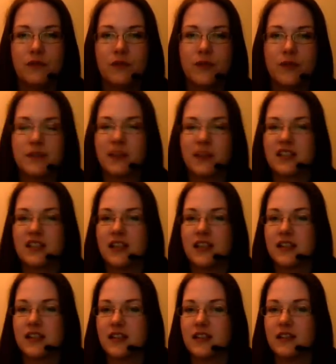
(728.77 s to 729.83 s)

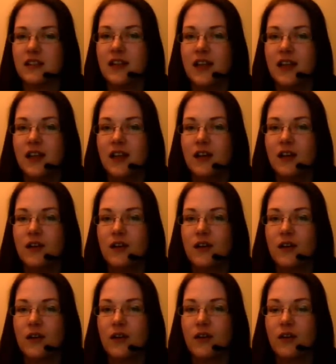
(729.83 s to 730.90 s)
Spectator,
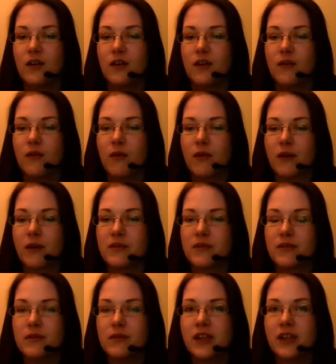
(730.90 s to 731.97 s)
what I was
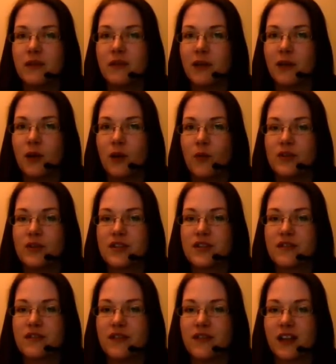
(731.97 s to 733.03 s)
talking about was
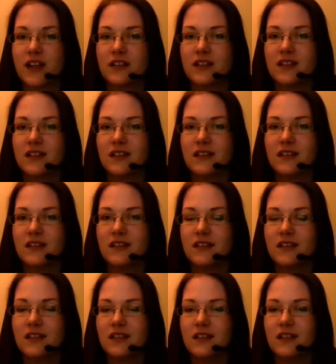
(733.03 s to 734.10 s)
the fact that
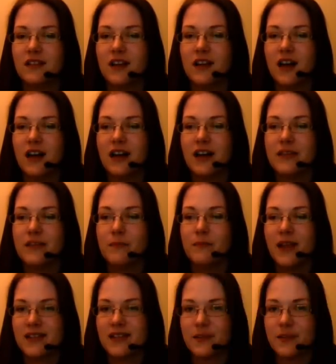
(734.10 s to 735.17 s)
I'd
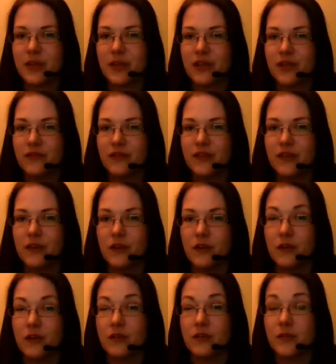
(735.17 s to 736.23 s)
met somebody
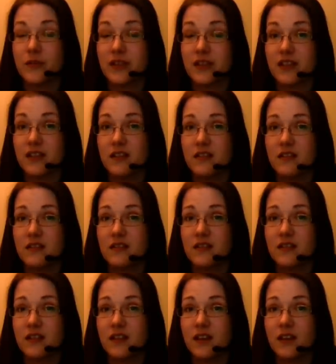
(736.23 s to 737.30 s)
on Twitter
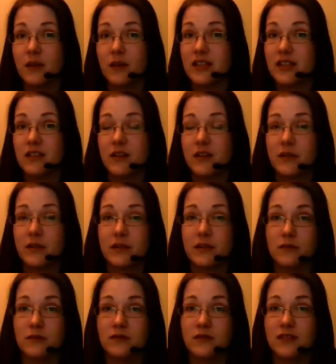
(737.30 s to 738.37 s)
who I didn't know at
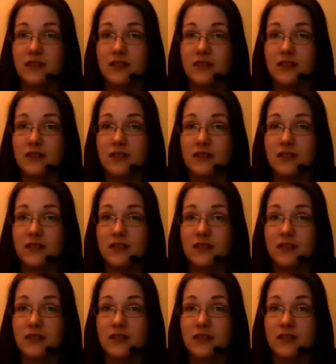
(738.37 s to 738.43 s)
all.